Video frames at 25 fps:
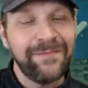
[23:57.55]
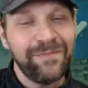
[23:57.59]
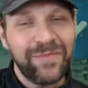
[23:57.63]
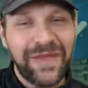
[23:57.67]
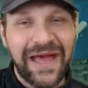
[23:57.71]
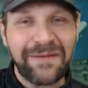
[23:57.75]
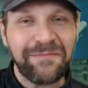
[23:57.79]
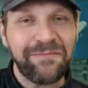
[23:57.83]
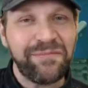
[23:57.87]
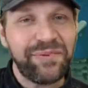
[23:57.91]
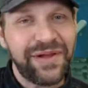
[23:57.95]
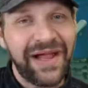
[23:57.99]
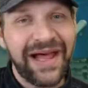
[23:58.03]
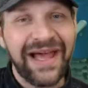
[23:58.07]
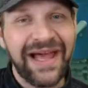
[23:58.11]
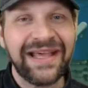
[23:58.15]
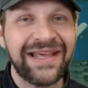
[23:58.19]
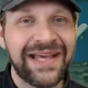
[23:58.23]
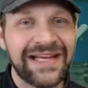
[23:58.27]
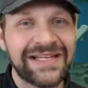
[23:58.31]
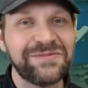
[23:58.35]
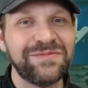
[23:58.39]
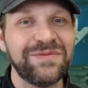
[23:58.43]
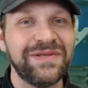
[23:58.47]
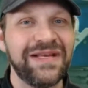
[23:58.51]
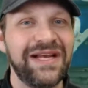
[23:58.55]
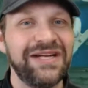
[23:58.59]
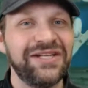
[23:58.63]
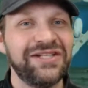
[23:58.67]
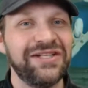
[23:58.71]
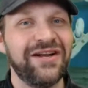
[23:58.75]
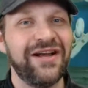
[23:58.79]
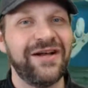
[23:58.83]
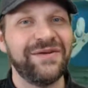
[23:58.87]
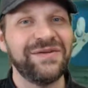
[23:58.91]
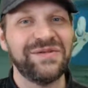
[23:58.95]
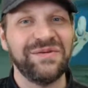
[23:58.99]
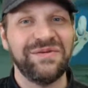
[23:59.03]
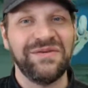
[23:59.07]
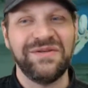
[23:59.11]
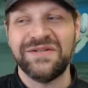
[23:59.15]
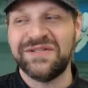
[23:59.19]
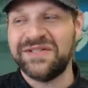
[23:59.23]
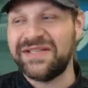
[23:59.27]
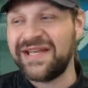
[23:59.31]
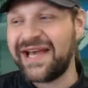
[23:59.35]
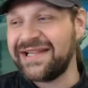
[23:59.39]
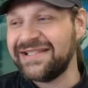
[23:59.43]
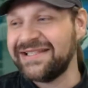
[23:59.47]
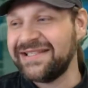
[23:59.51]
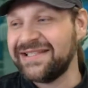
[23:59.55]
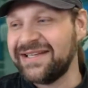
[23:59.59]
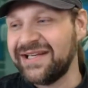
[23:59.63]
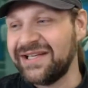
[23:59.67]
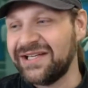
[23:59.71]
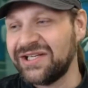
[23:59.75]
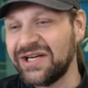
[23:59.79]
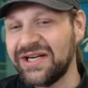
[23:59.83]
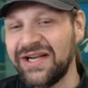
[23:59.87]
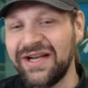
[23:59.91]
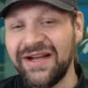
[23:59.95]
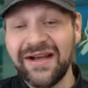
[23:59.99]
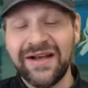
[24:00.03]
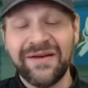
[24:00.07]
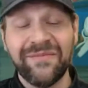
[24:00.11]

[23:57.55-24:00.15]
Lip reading: That plank explanation helps you with your satin stitch.